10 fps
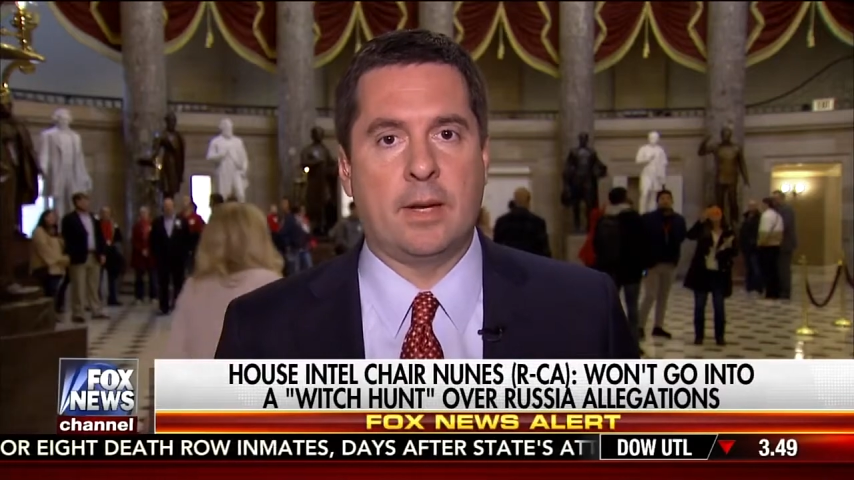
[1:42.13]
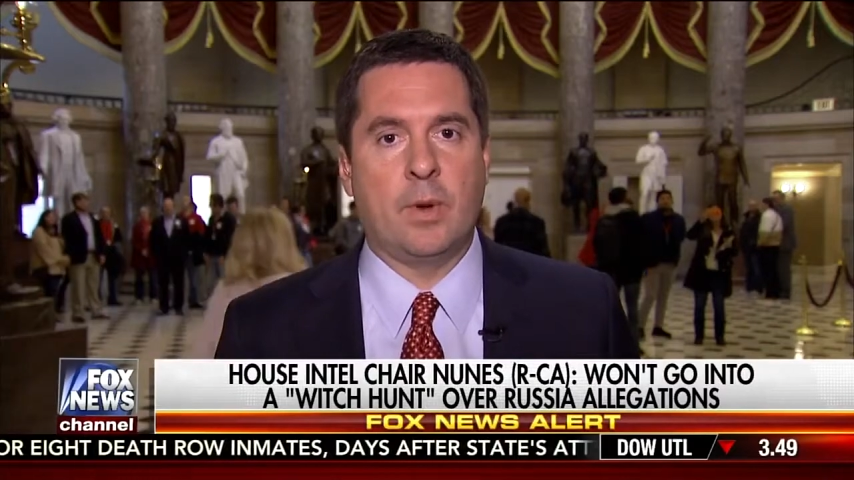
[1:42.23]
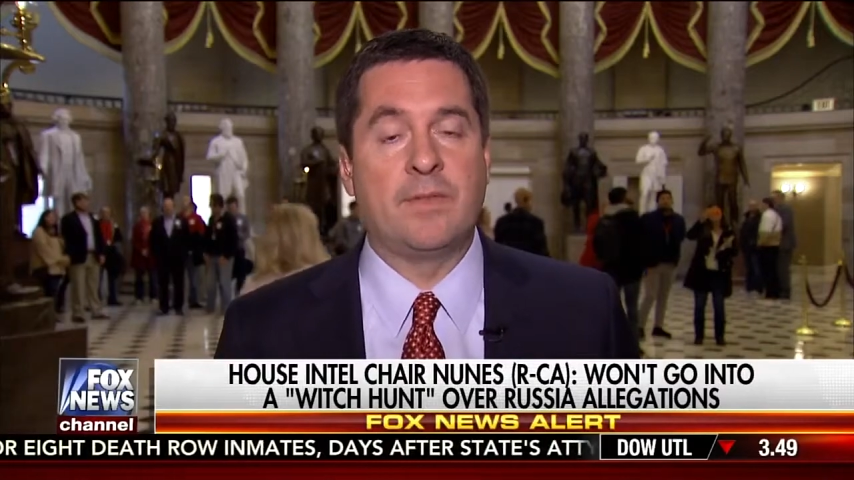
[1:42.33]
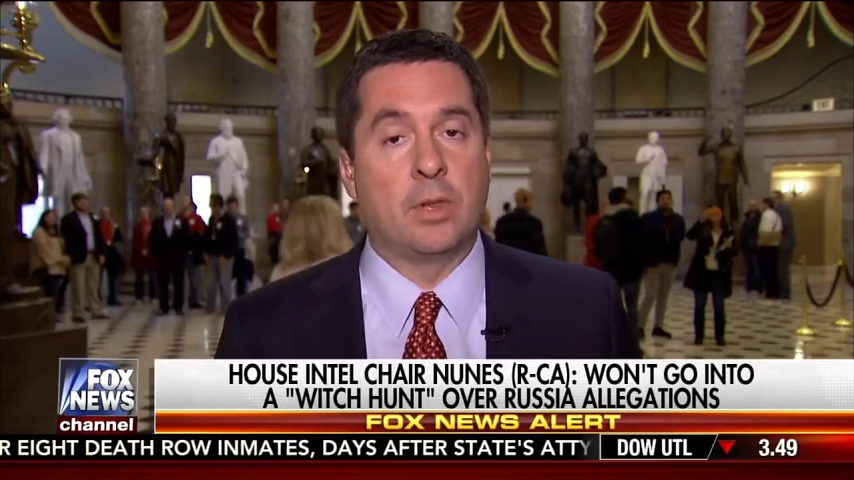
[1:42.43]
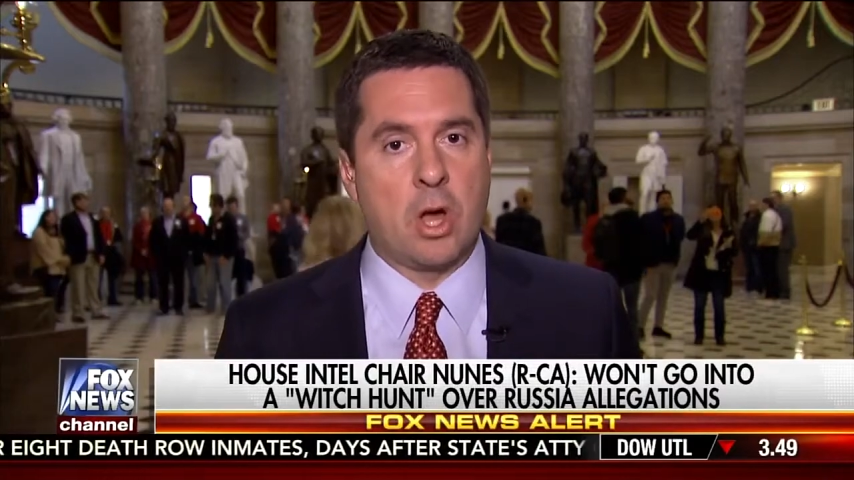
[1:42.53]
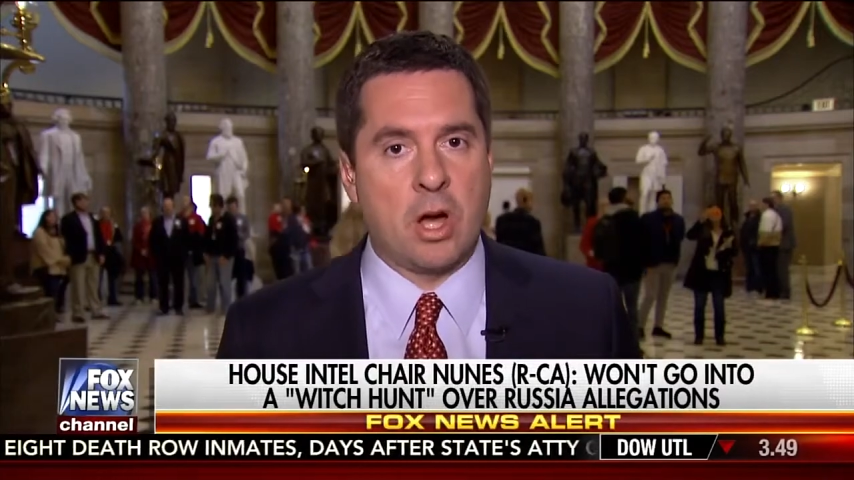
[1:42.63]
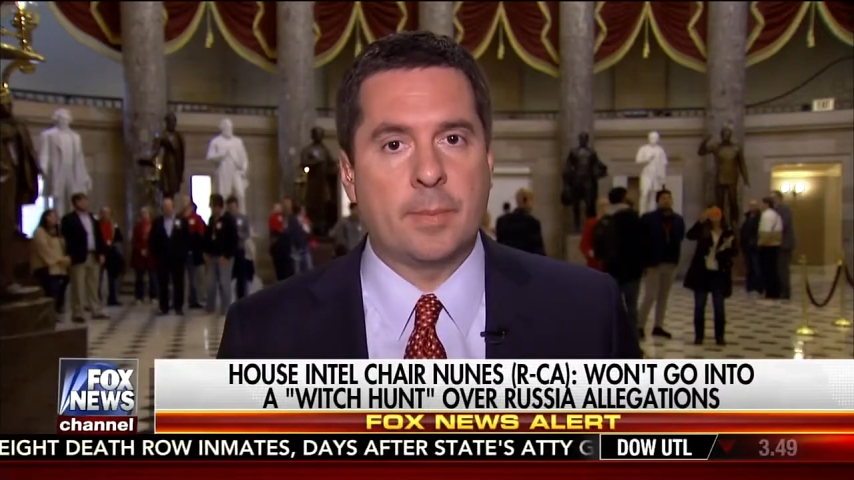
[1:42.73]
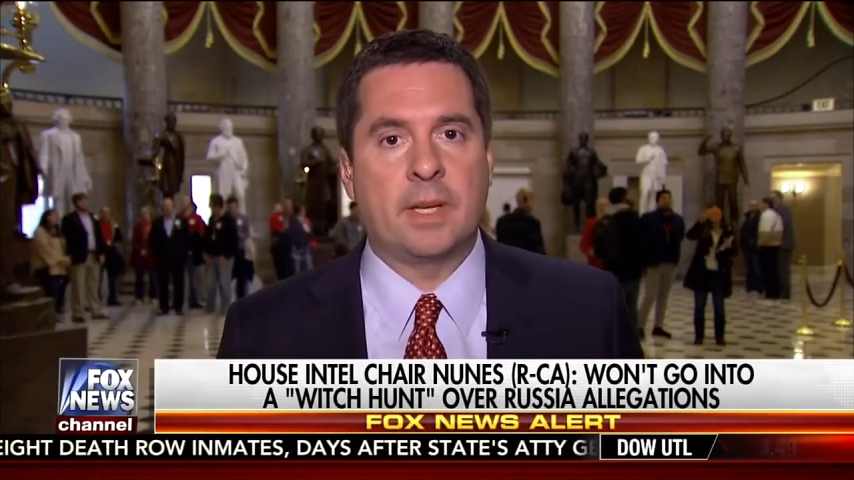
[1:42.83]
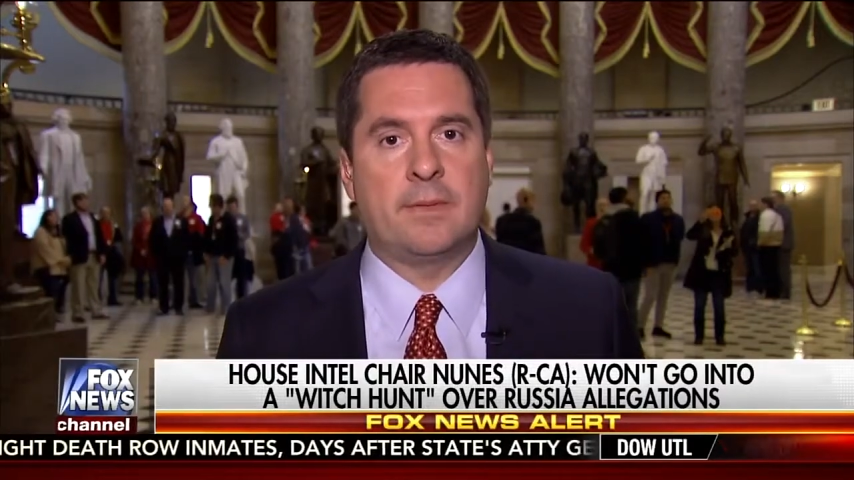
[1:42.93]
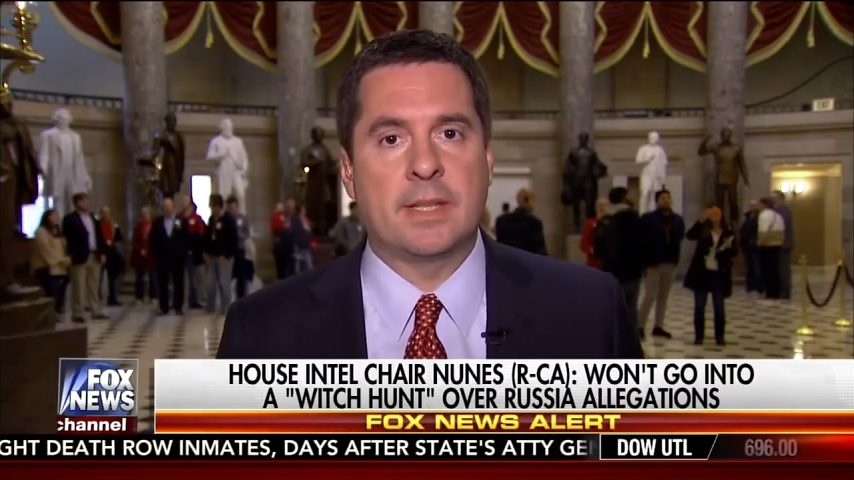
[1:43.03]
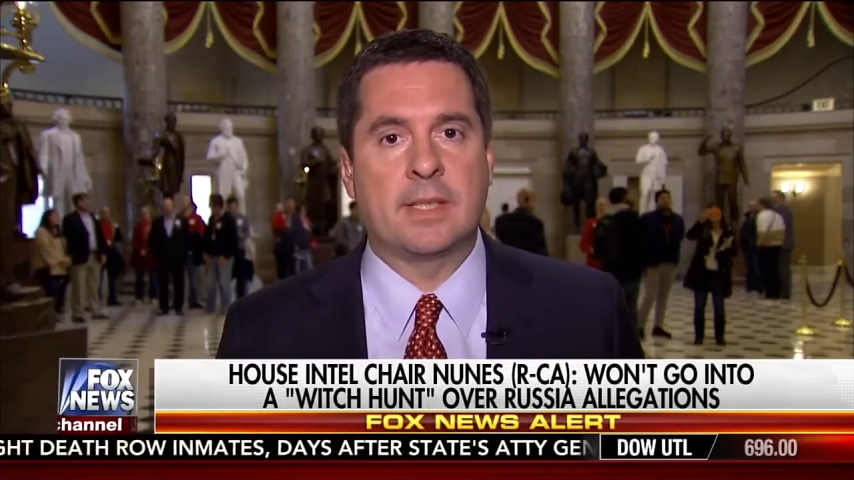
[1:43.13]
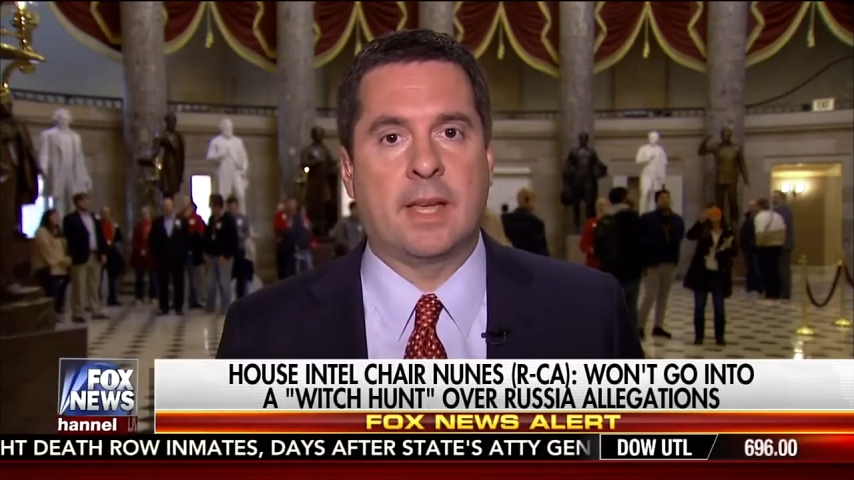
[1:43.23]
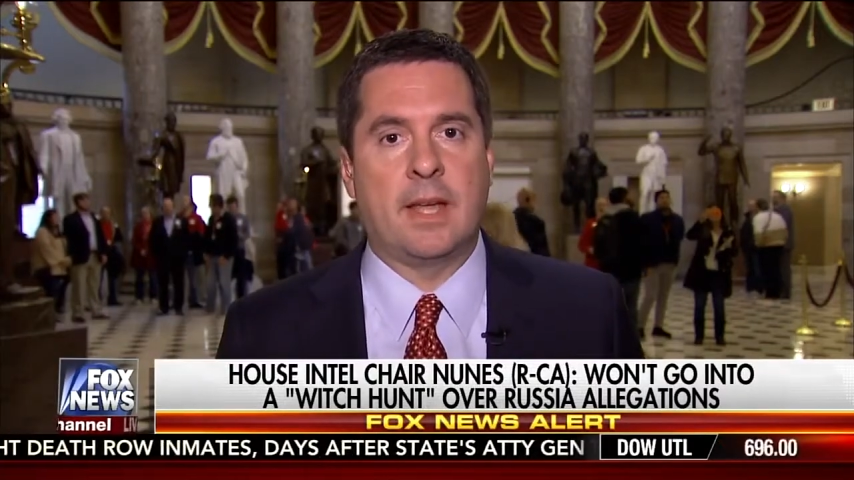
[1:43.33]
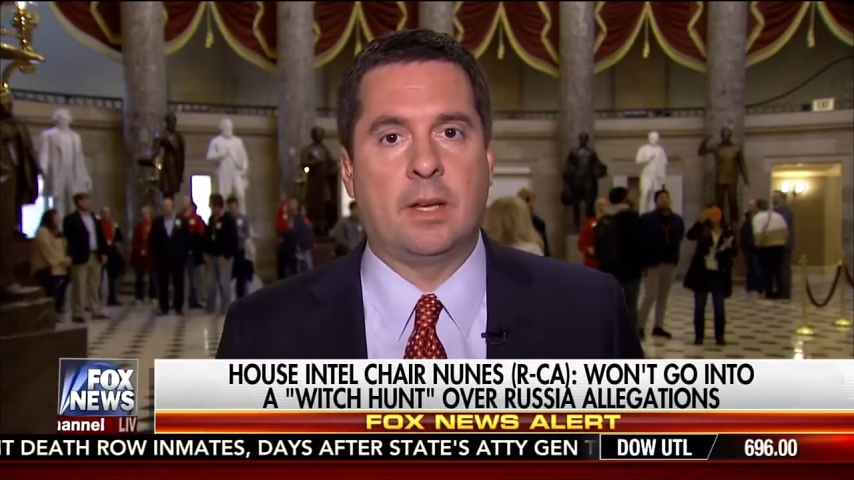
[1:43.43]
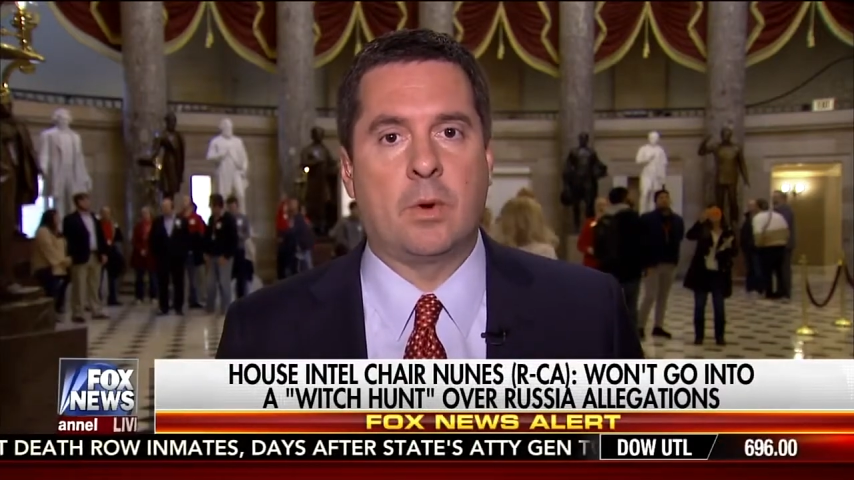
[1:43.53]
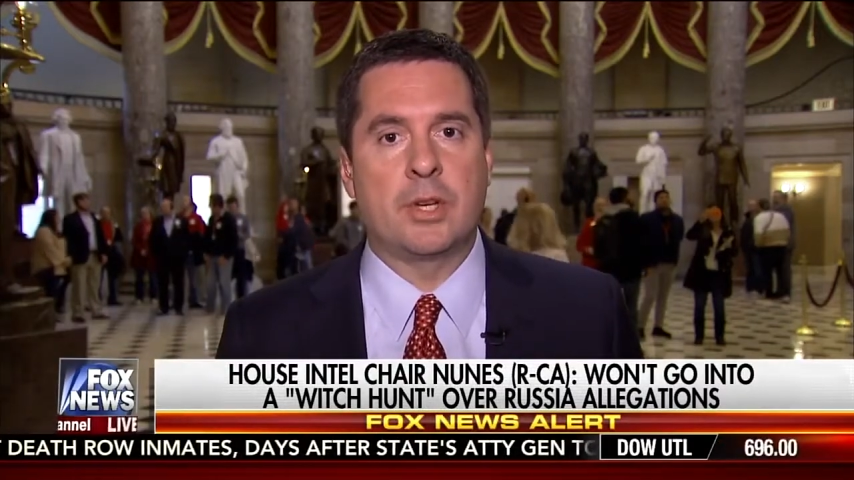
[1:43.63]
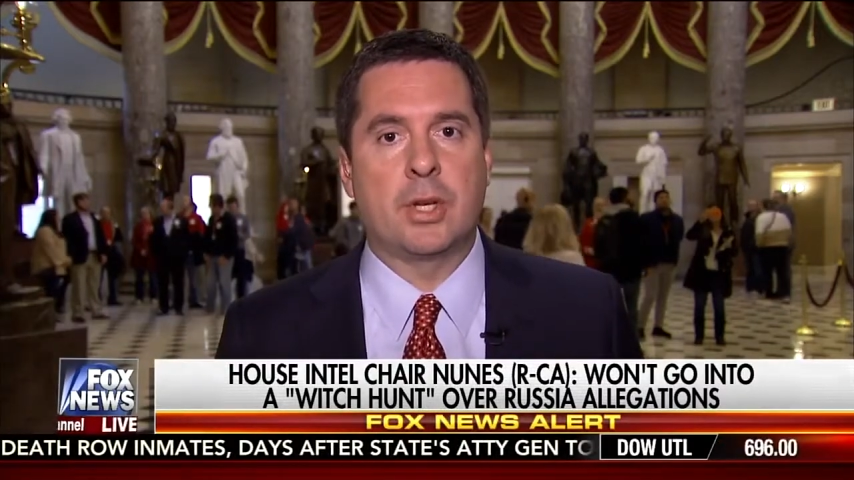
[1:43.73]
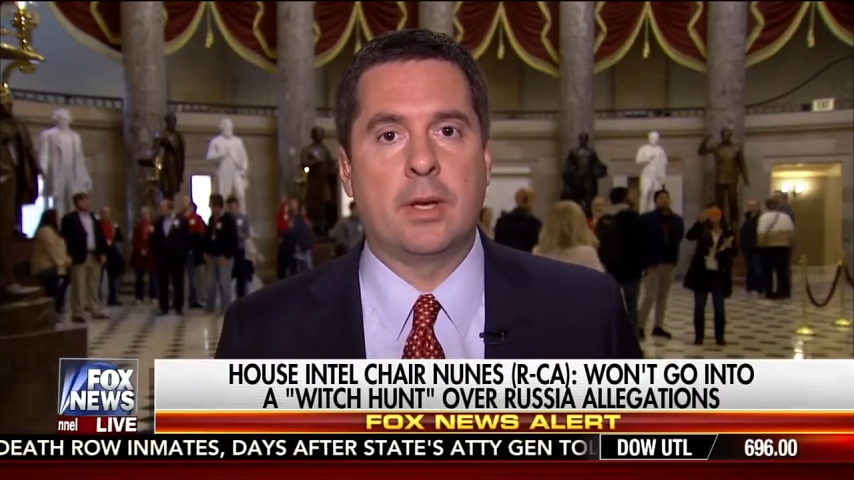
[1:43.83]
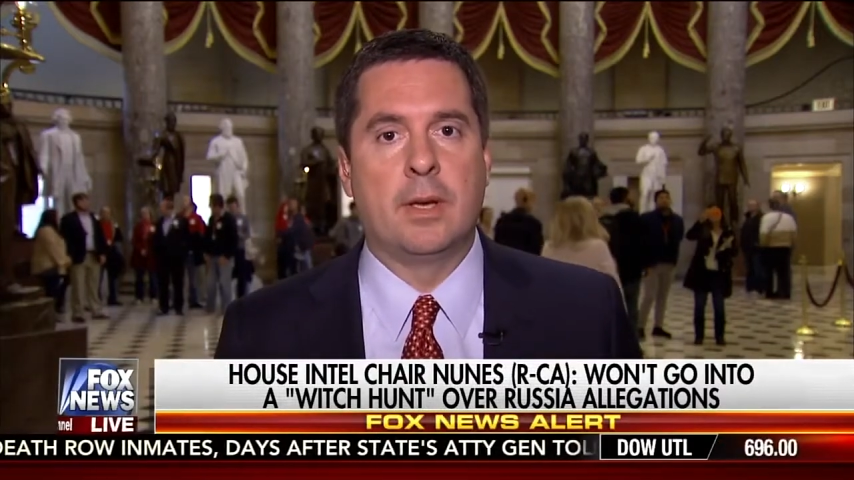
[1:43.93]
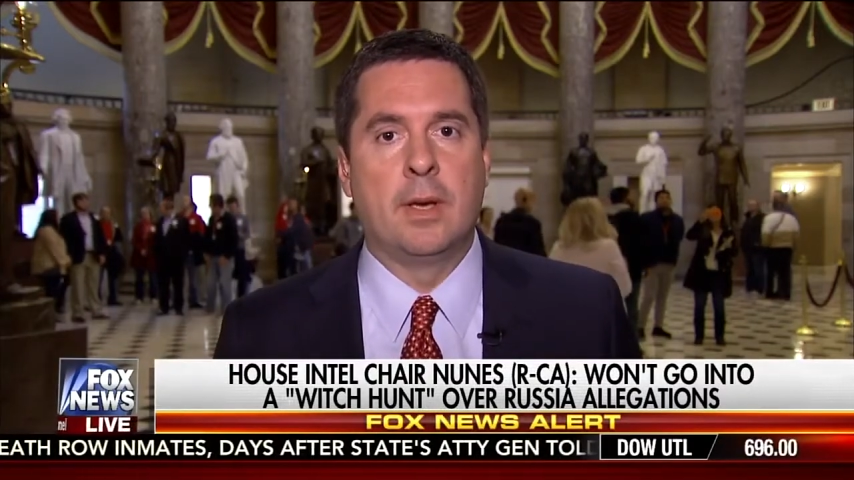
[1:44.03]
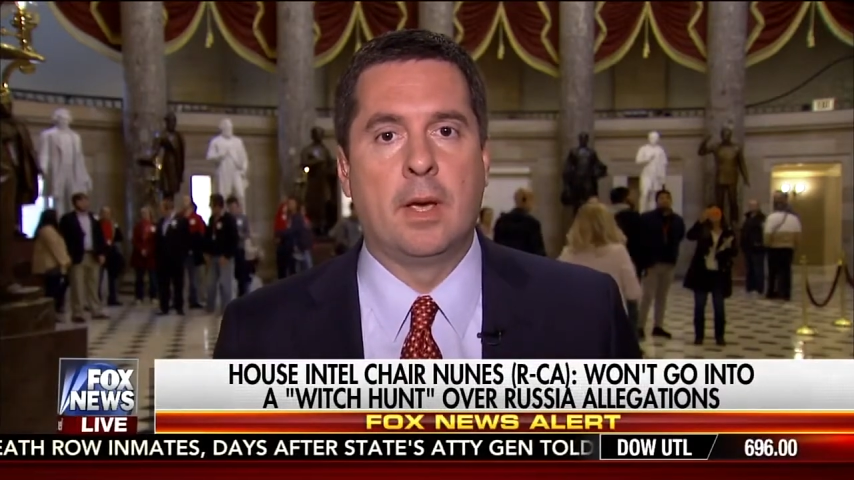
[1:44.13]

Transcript: we've long been investigating Russia.